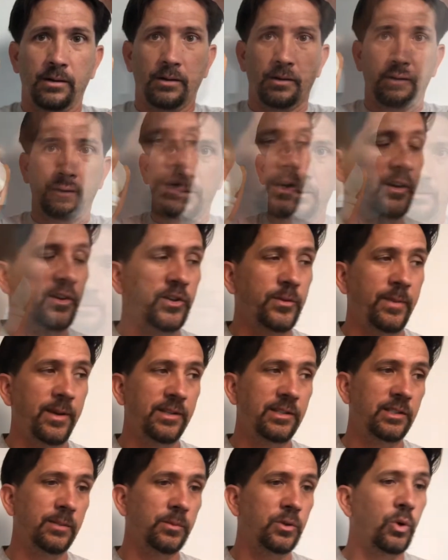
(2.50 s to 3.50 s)
There's been
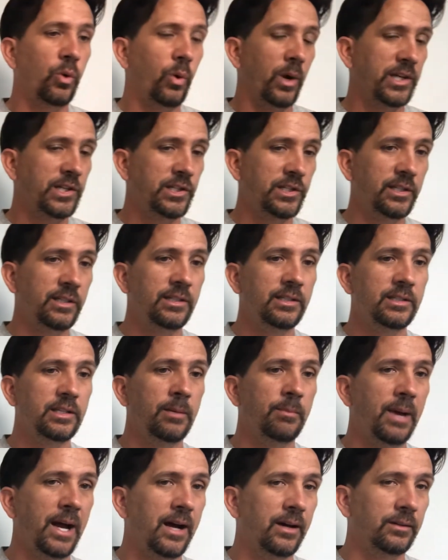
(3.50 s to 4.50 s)
some questions
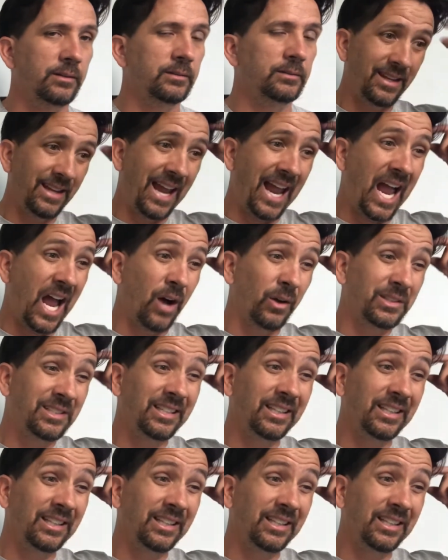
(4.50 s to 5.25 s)
about how to